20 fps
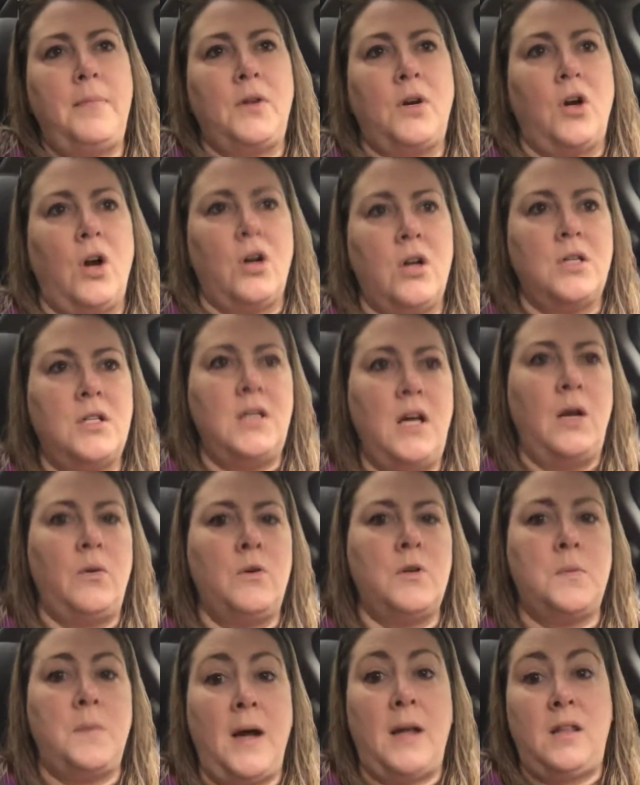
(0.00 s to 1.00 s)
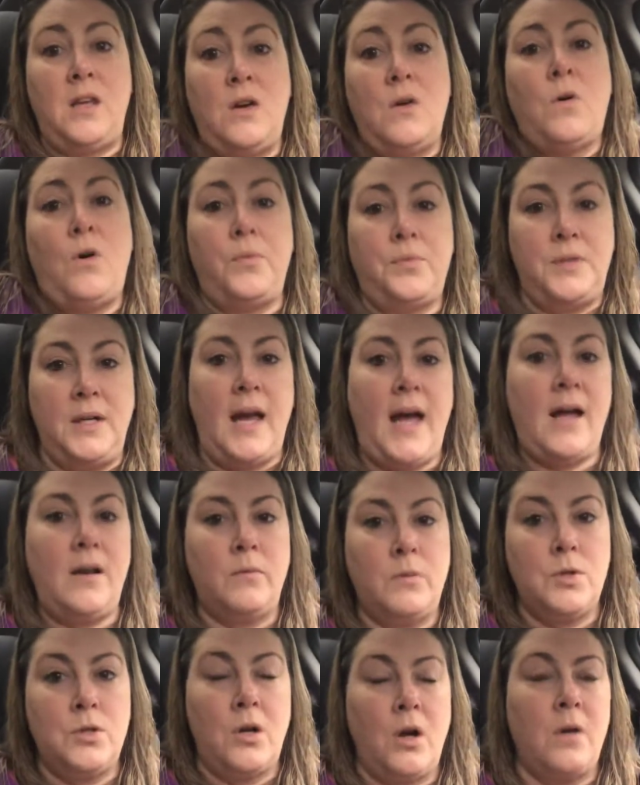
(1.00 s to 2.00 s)
the courtesy and respect that you hope to get in
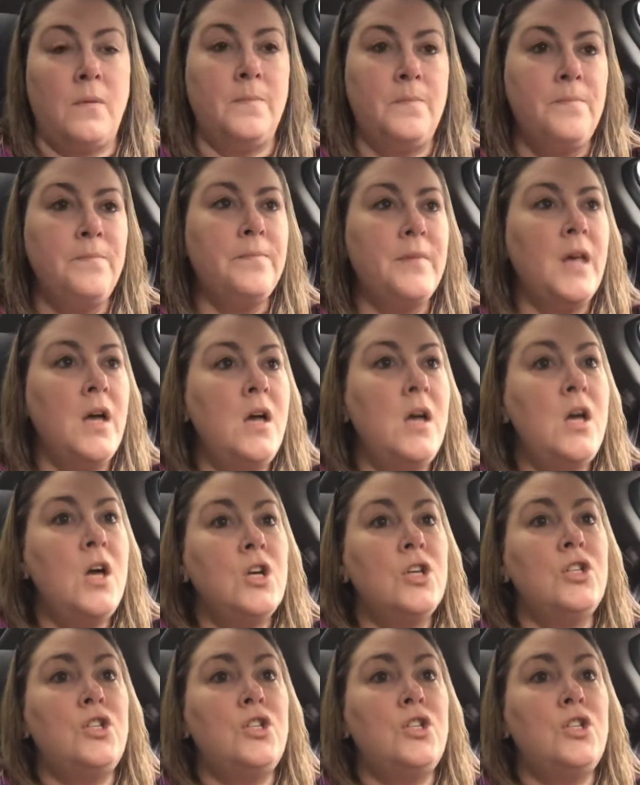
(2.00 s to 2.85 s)
return.